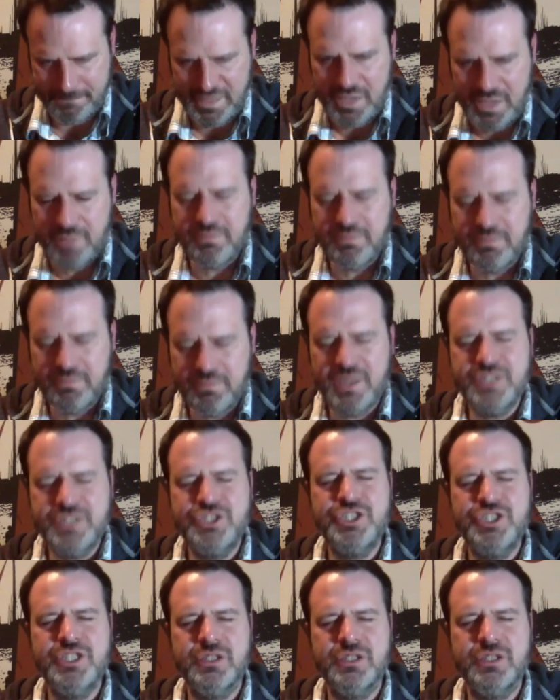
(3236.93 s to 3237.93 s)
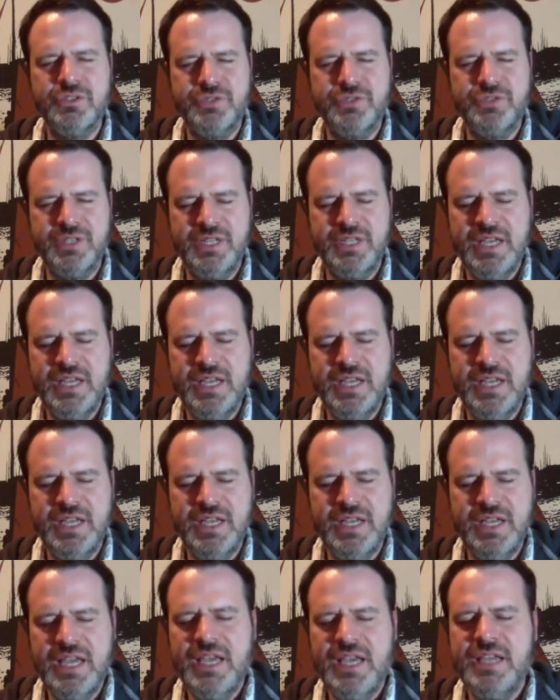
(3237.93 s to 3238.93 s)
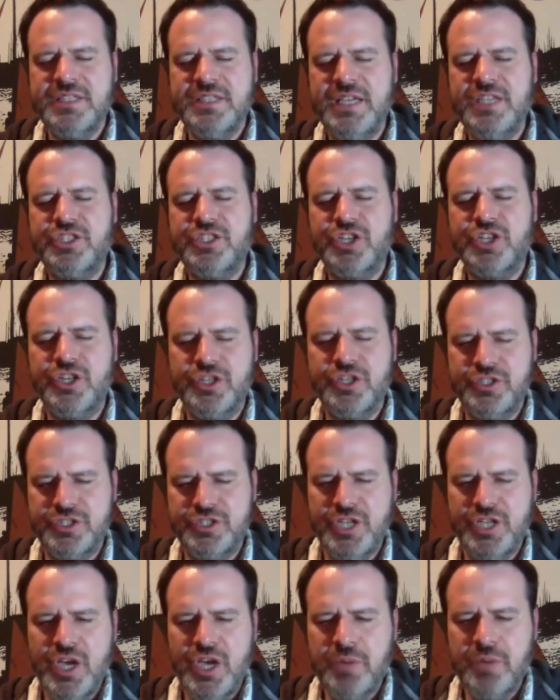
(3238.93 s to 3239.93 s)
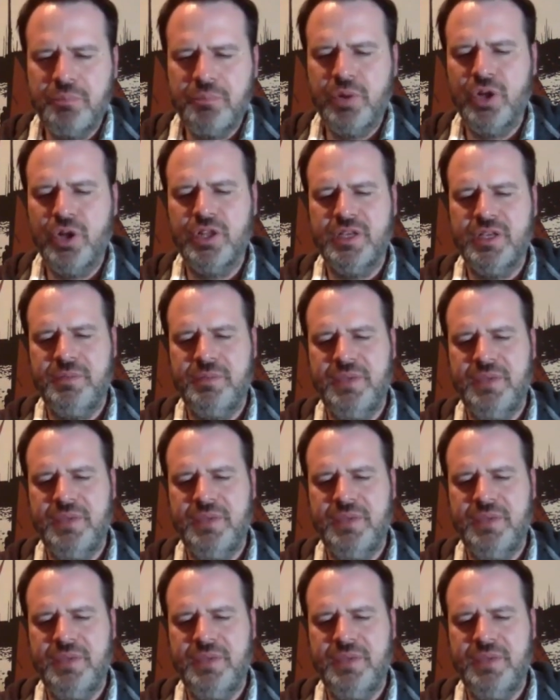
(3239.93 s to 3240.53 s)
My children take turns pulling